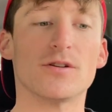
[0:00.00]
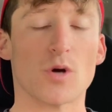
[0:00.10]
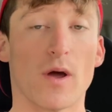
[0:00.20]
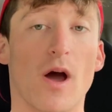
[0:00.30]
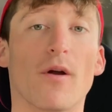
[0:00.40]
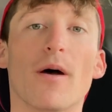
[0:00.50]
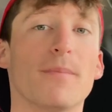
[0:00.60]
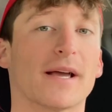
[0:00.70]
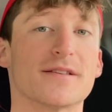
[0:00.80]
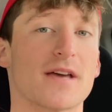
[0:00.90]
Toyota,
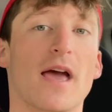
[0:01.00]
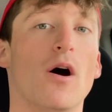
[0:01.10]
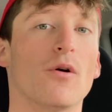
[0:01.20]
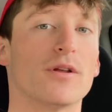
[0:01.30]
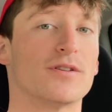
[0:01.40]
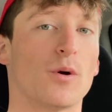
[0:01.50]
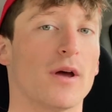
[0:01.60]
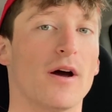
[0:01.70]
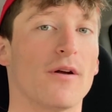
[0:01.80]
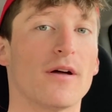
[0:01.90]
because I own a
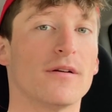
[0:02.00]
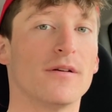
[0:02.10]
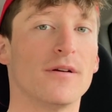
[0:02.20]
Toyota.